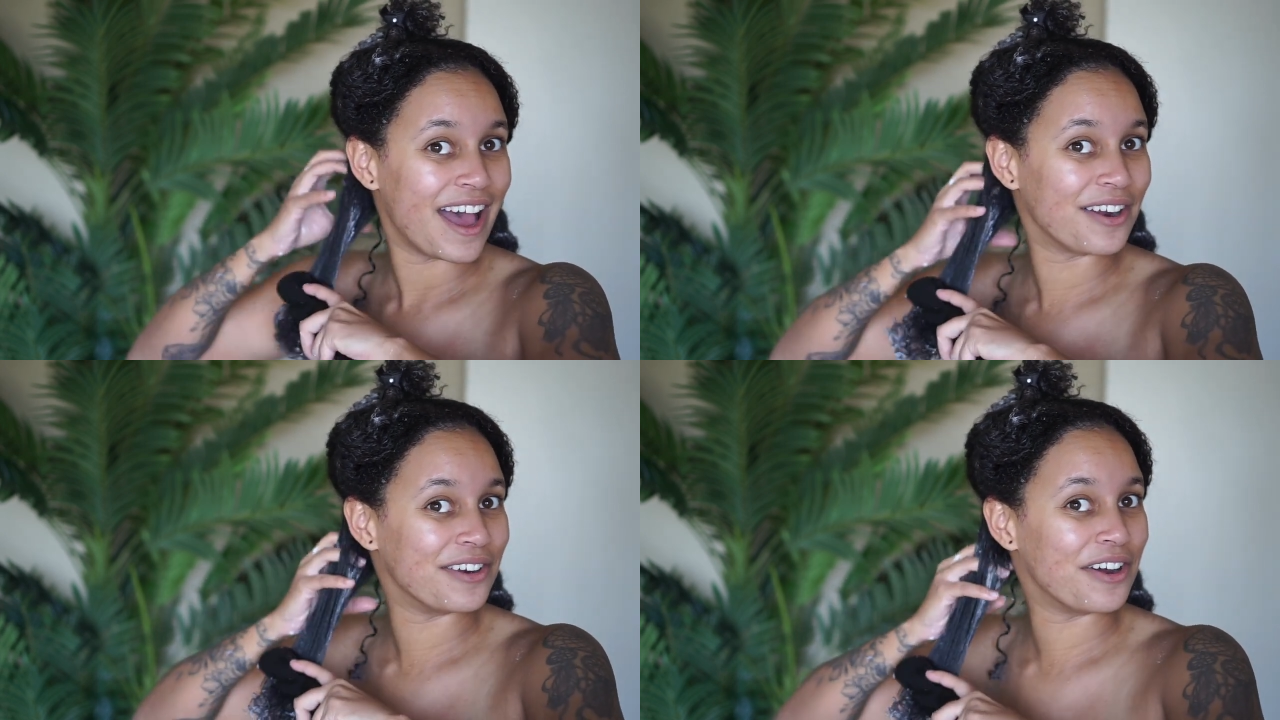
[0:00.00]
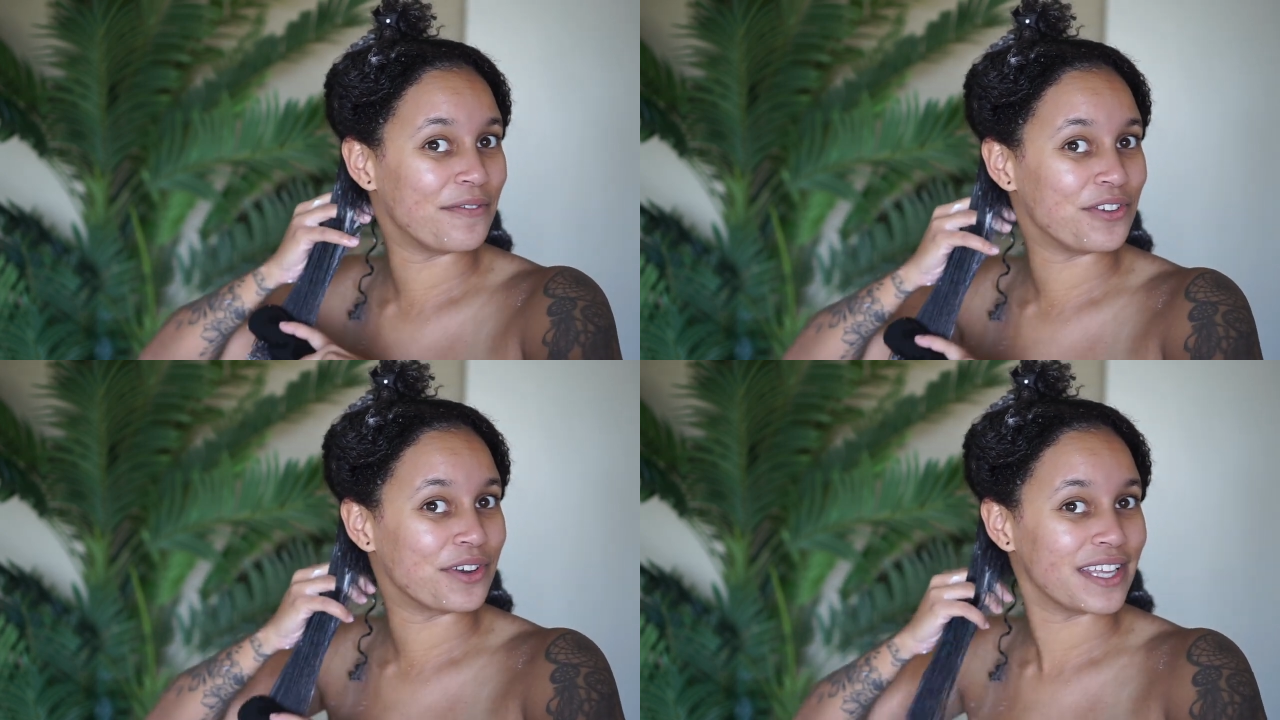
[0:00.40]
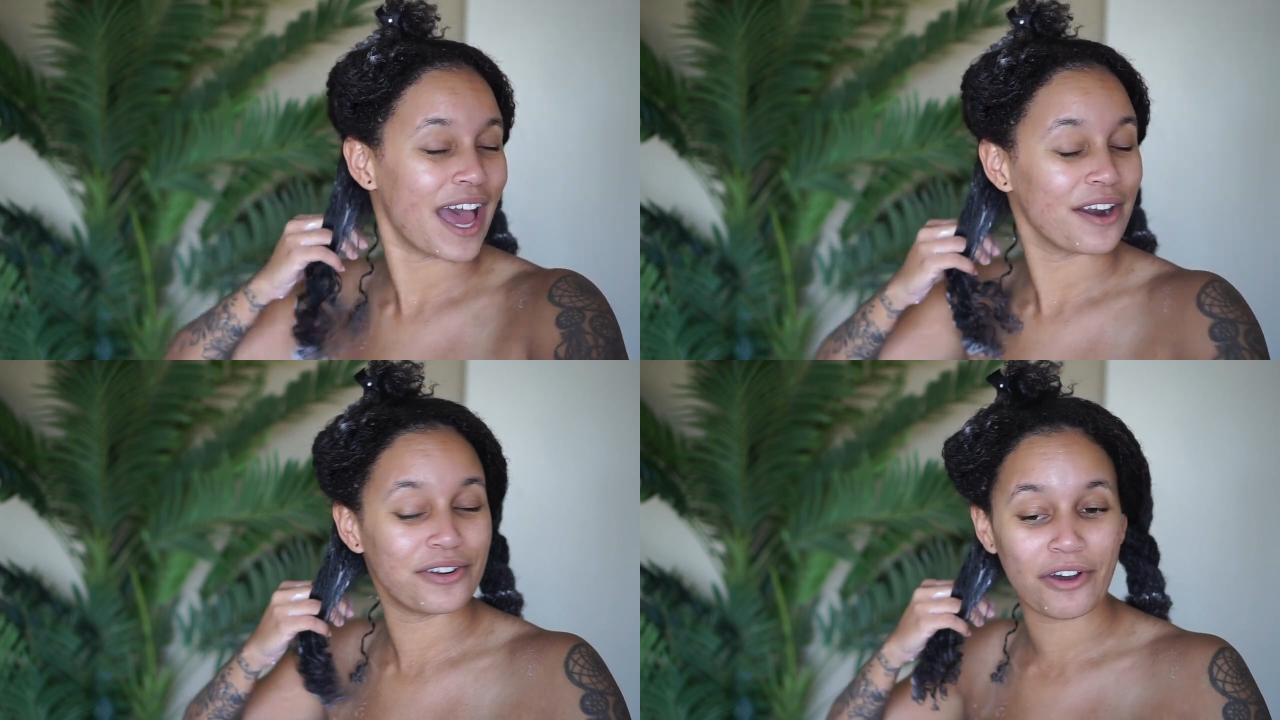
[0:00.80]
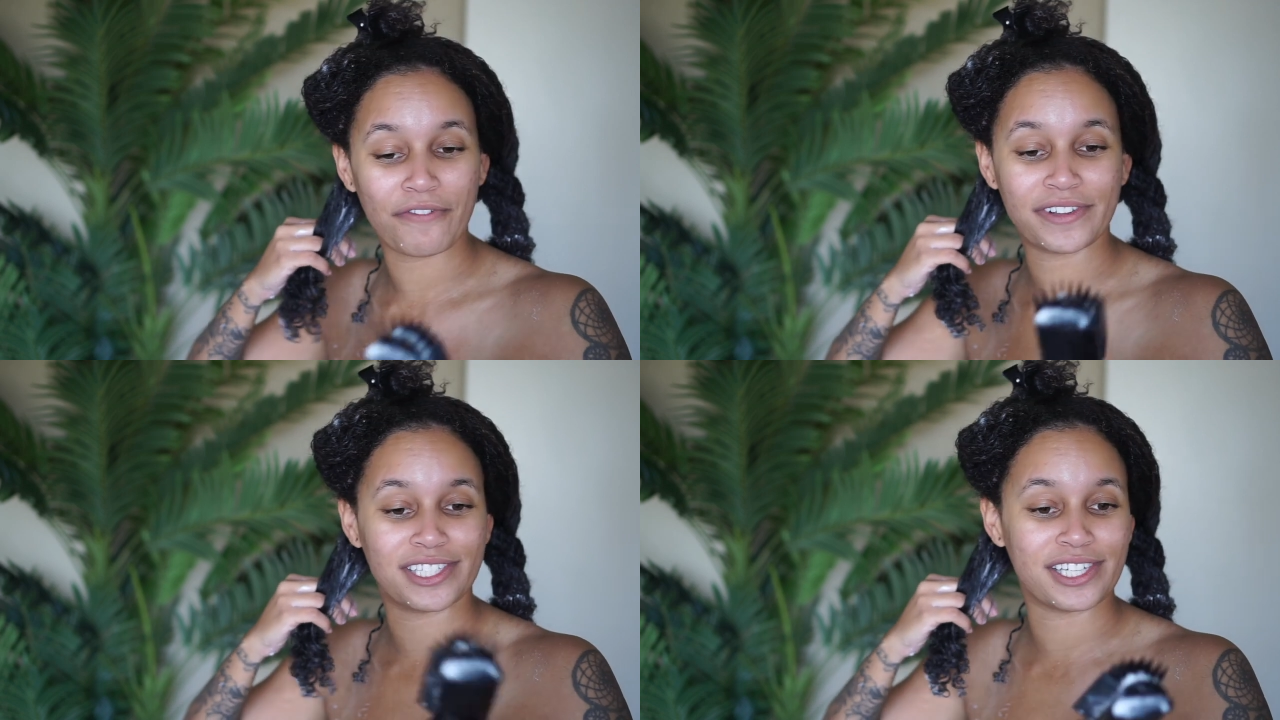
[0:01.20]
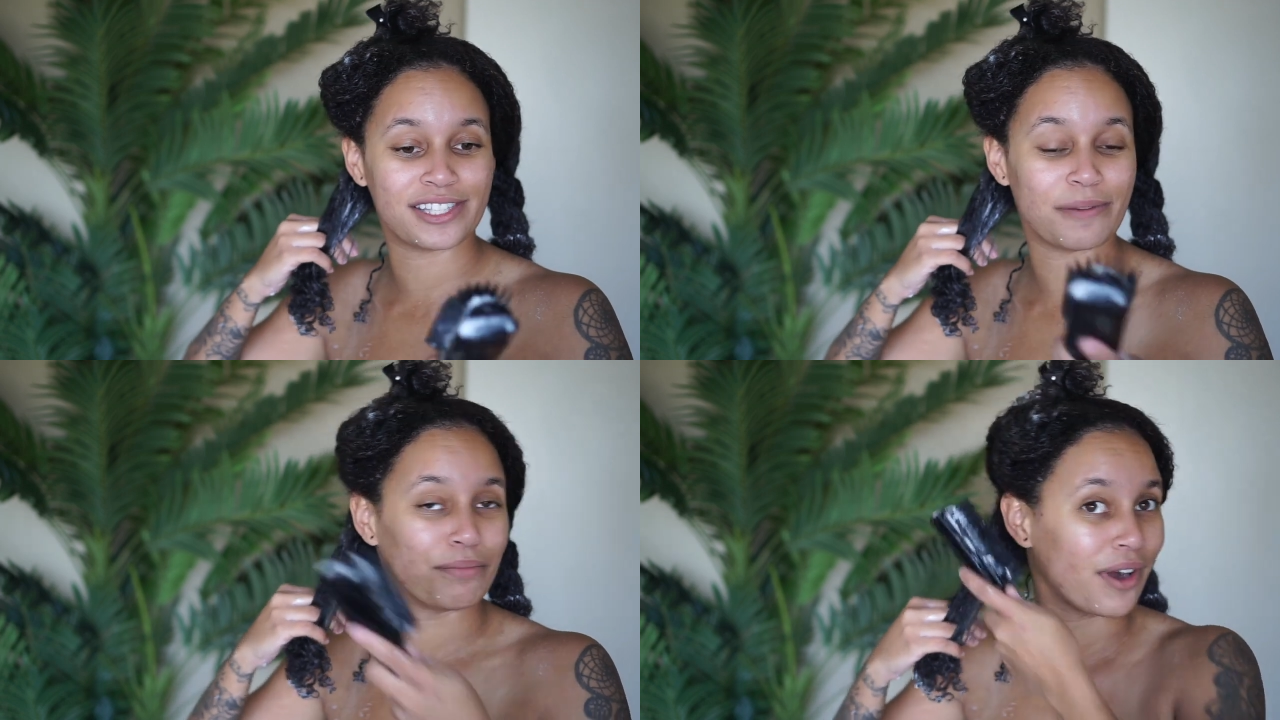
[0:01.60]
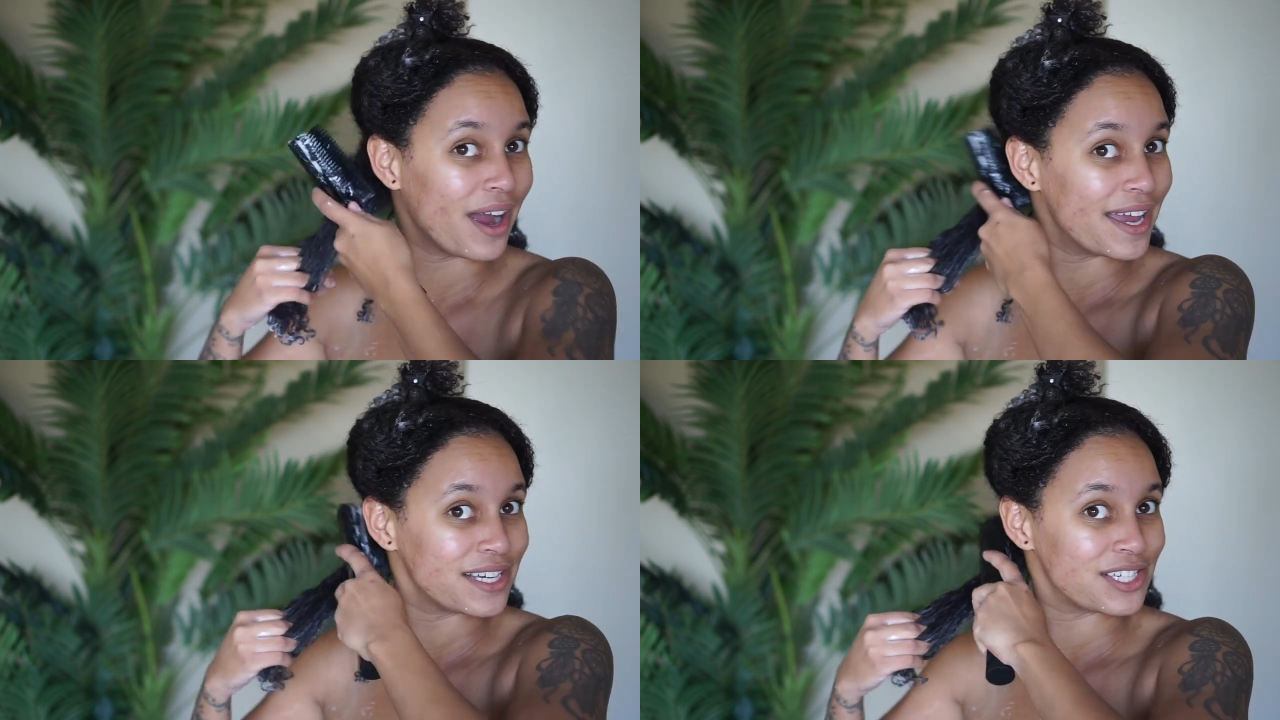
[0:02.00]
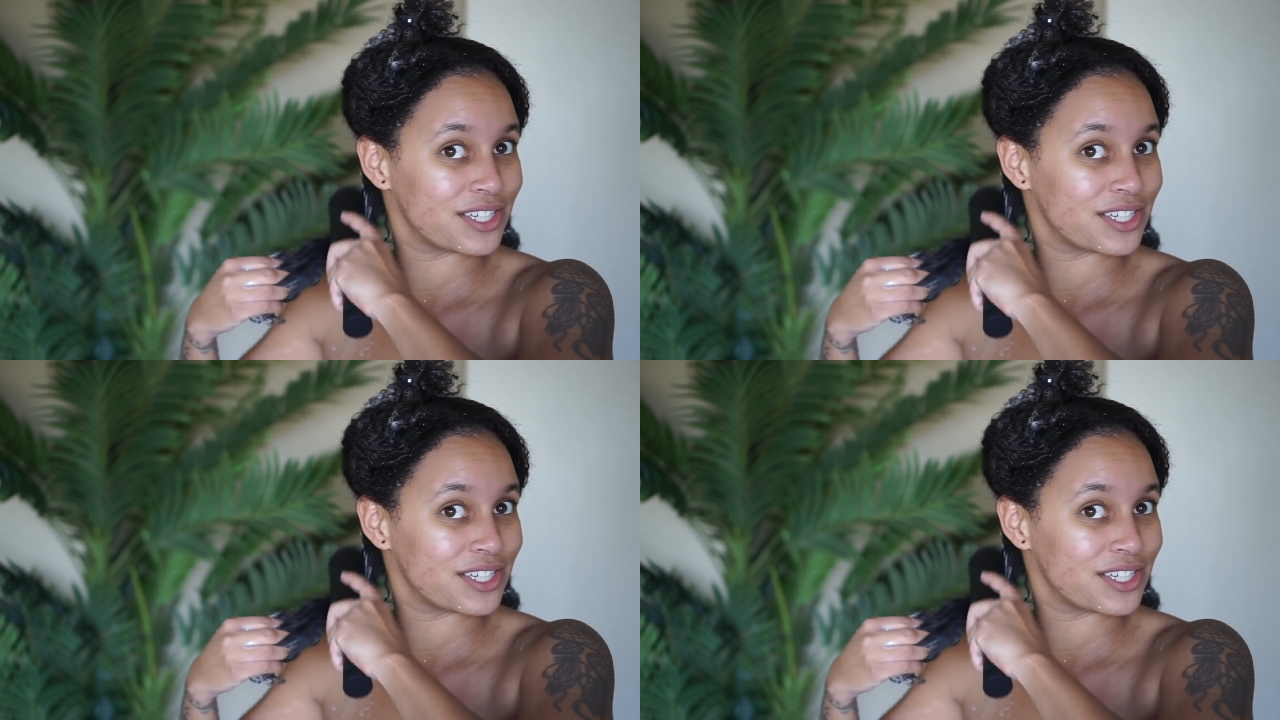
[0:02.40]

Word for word: I don't know if you can, I don't know if it's just the brush